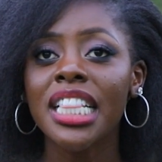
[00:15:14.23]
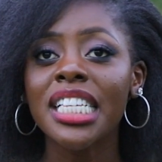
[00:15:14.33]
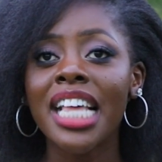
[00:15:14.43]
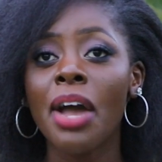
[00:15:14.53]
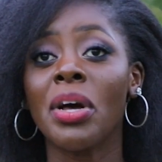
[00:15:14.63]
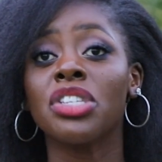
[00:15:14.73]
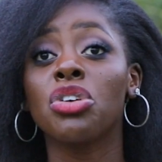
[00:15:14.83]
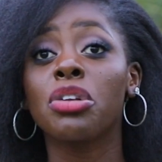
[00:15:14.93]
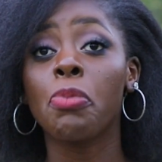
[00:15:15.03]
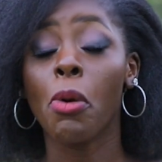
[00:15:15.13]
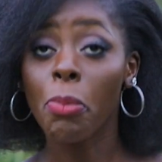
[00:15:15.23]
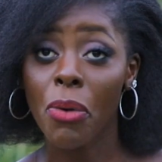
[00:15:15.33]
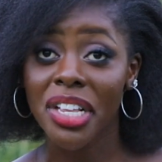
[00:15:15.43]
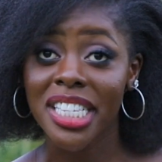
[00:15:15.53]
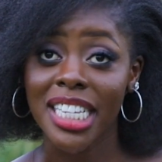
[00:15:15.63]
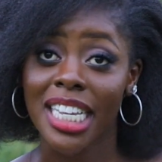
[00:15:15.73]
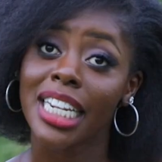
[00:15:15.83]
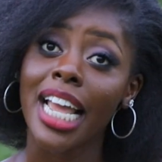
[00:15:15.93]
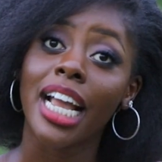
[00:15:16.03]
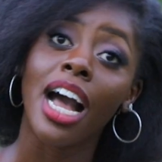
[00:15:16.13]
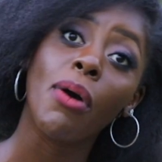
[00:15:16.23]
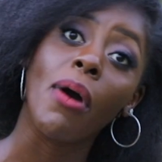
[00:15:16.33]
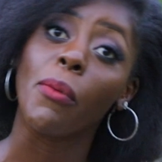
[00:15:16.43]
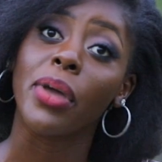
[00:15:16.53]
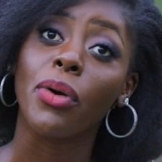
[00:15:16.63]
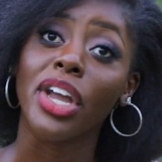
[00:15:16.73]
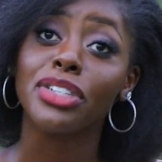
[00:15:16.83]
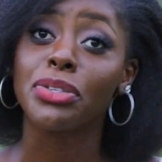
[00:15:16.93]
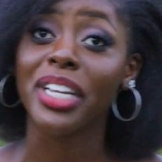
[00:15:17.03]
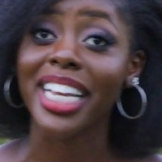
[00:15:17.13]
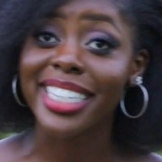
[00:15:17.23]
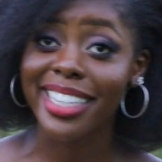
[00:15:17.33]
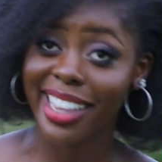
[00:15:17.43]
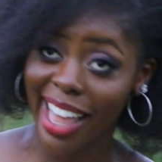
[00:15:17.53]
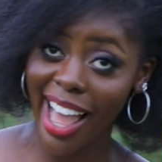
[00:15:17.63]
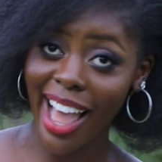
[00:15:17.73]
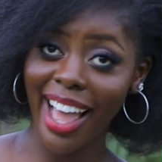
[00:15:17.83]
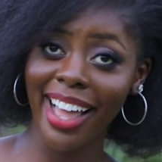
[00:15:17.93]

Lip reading: This guy was not proposing. Like, how are we going to get there?